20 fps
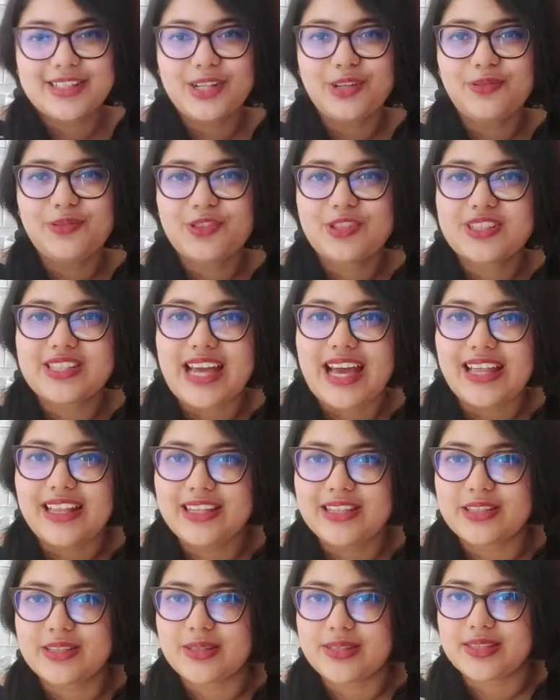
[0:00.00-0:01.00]
Silver
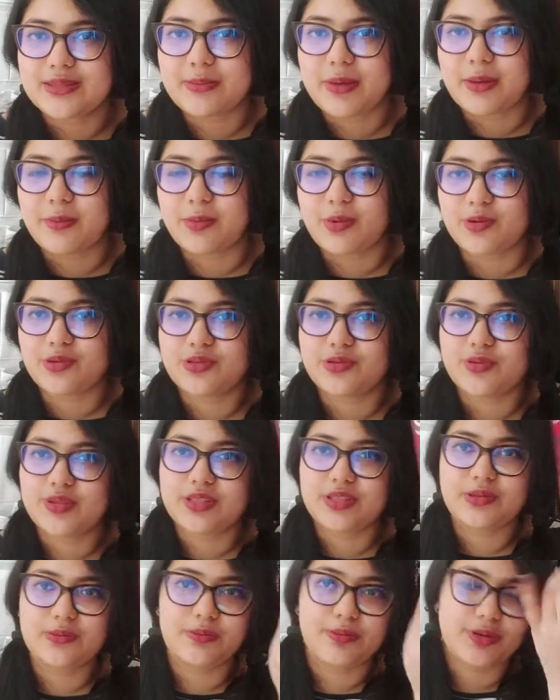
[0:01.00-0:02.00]
Silence is my most
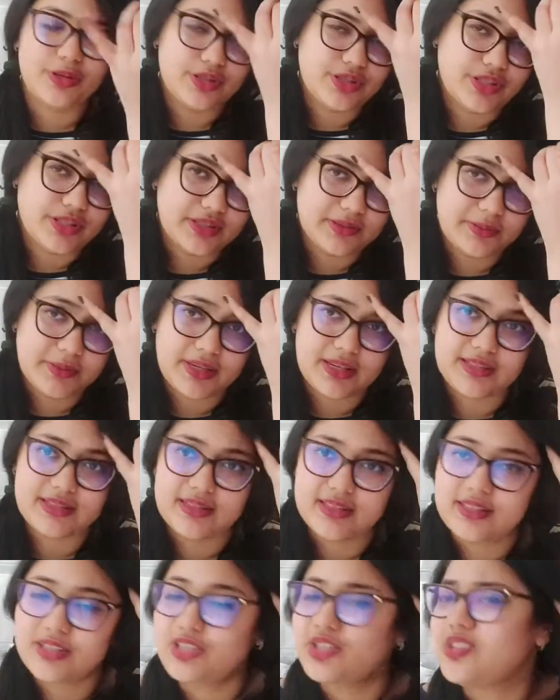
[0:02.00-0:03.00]
recent purchase
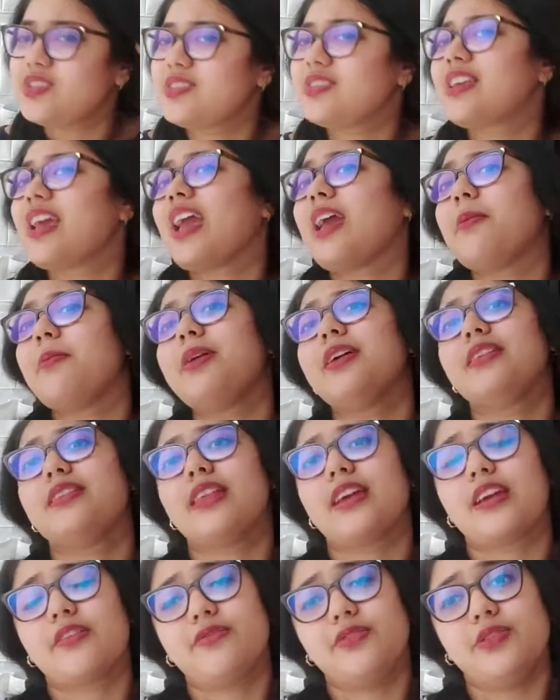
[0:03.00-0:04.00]
because this just came in
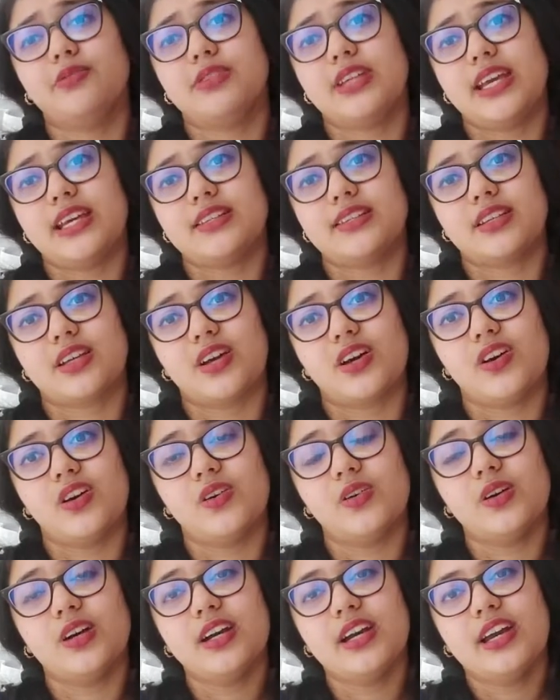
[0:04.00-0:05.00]
like a few days
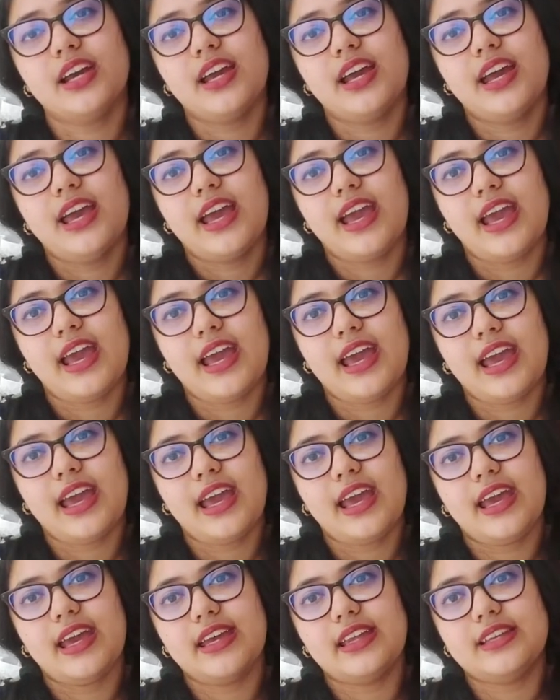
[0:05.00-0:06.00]
ago.
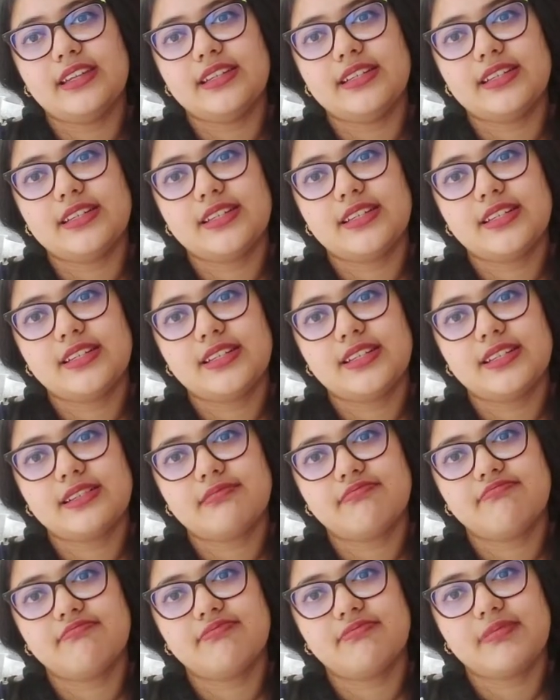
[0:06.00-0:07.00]
And
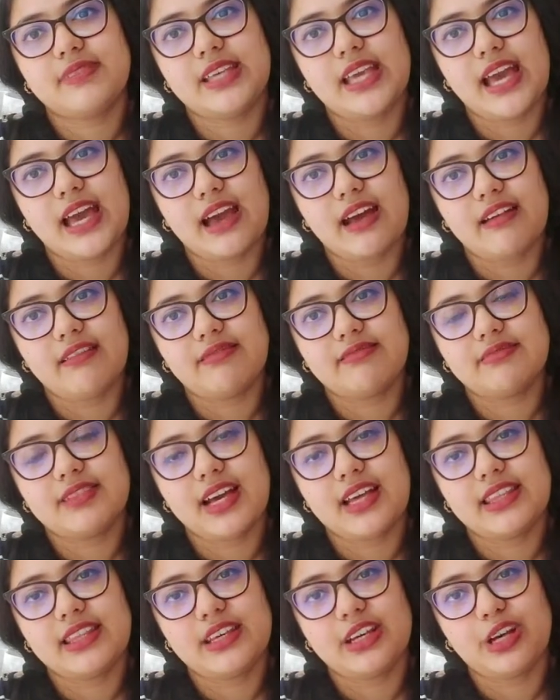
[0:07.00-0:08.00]
yeah,
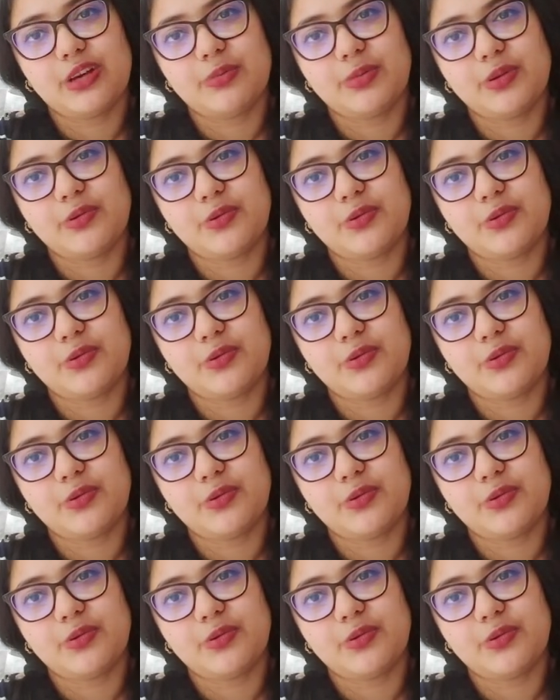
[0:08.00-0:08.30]
I think I'll